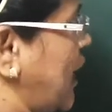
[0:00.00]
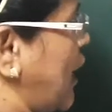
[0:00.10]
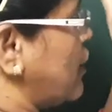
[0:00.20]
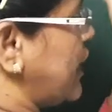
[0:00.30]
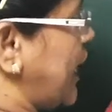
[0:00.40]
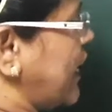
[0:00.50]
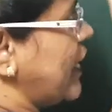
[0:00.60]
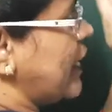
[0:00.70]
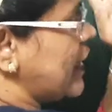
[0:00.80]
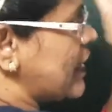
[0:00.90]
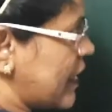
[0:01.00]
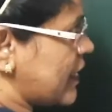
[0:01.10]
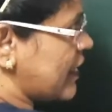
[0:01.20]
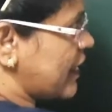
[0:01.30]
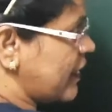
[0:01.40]
is
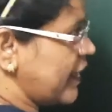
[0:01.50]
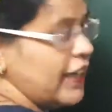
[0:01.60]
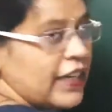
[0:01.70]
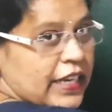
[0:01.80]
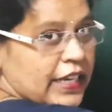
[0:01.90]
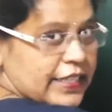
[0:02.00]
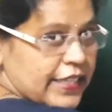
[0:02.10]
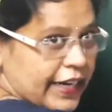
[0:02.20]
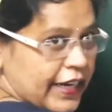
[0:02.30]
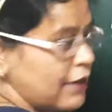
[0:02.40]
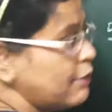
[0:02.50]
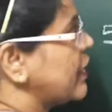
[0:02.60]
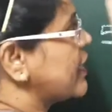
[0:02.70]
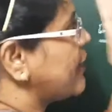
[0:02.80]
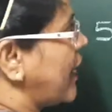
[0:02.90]
5863.
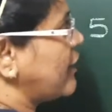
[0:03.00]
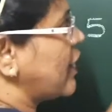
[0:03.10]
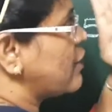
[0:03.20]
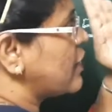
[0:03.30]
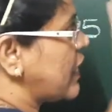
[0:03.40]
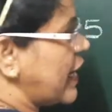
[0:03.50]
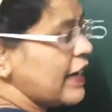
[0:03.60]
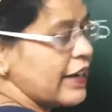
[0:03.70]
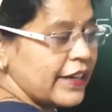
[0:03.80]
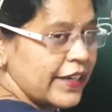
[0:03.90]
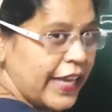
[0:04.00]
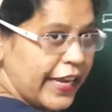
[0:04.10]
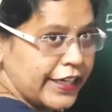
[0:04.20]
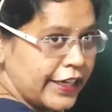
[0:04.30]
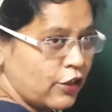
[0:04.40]
Second number is
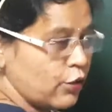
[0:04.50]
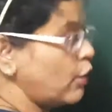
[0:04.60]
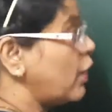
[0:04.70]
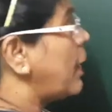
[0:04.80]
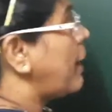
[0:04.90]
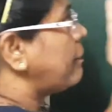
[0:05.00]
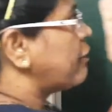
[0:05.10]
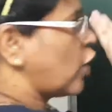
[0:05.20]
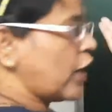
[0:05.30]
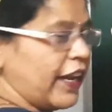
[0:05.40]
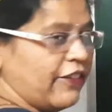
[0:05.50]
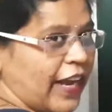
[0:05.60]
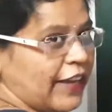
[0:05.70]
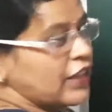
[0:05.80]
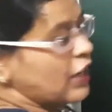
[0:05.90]
5982.
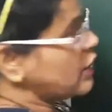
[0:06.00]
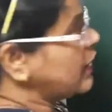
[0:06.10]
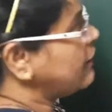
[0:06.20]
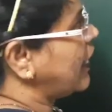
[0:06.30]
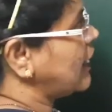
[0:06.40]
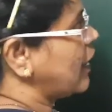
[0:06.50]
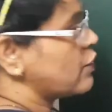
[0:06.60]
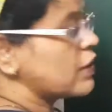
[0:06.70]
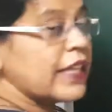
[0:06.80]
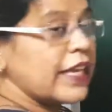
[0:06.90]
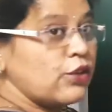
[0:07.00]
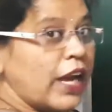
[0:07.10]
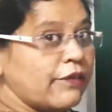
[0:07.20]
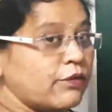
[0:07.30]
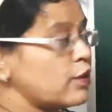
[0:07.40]
Okay, 5000 and
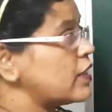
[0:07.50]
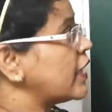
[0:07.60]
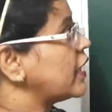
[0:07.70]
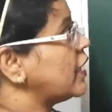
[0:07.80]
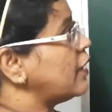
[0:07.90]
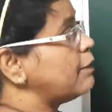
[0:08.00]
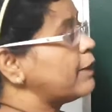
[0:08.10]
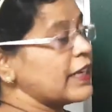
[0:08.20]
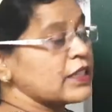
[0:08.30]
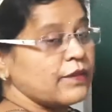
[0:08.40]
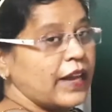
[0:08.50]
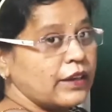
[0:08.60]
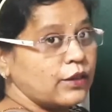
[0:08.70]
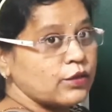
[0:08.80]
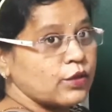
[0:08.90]
5000. Then you have to see the
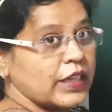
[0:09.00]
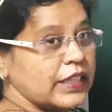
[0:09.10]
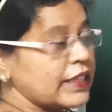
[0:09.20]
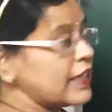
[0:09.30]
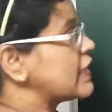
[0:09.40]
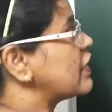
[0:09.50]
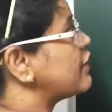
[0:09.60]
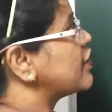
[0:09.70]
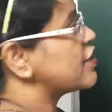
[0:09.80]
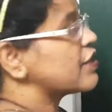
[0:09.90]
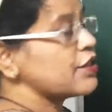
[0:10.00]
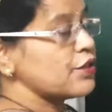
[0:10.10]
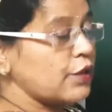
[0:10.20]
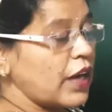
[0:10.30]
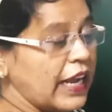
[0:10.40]
place values. Okay, the digit
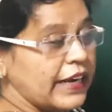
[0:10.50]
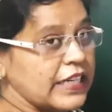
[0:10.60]
which is in